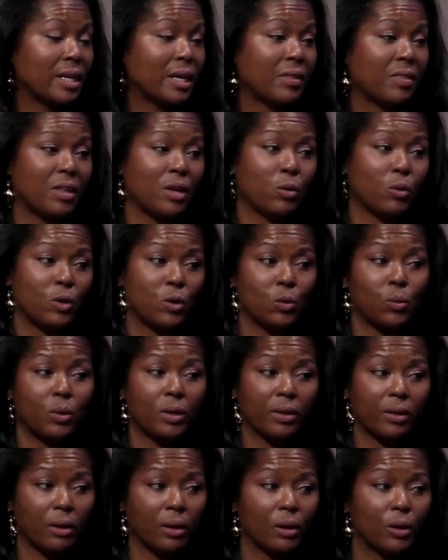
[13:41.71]
I think you're one of
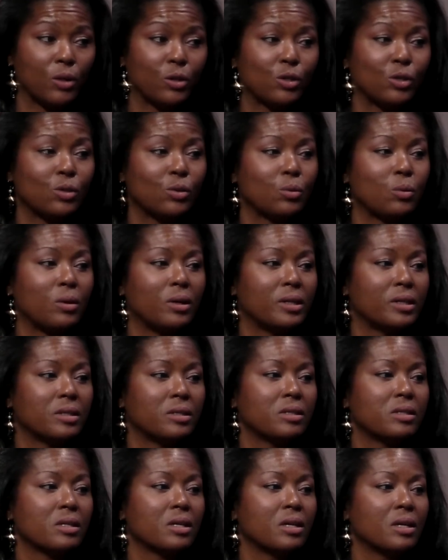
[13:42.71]
the largest
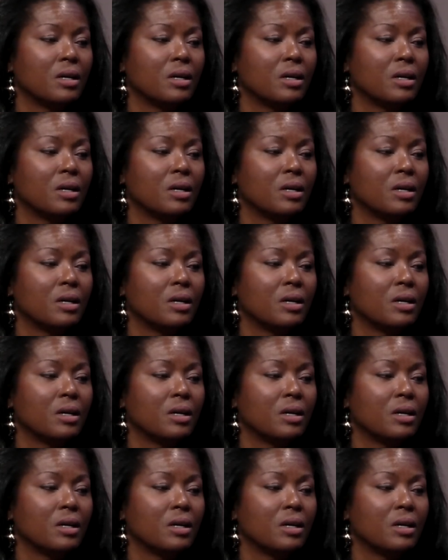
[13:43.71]
ones.